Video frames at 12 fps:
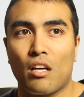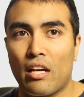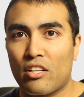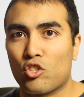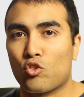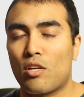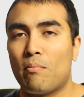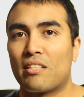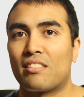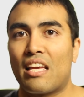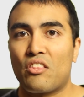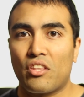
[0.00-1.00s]
uh,
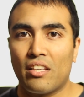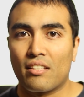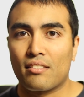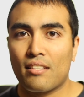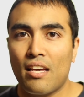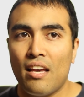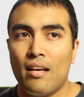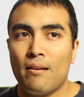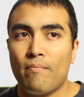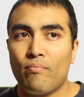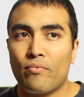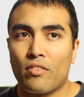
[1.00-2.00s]
extremist atheist,
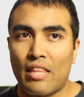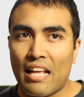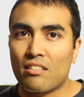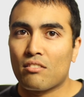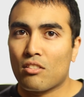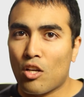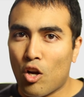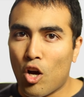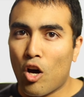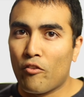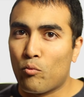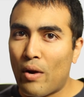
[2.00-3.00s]
that's
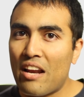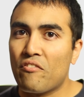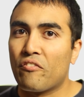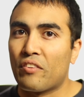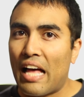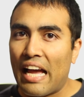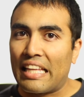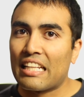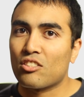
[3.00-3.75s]
a red flag.